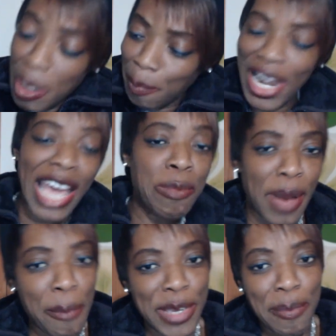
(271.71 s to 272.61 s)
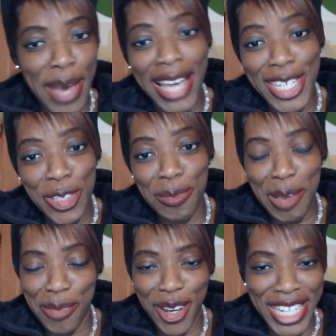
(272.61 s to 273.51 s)
the blood pumping back into
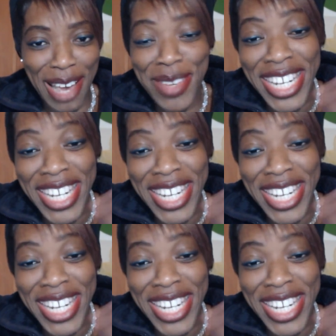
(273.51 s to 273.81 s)
my body.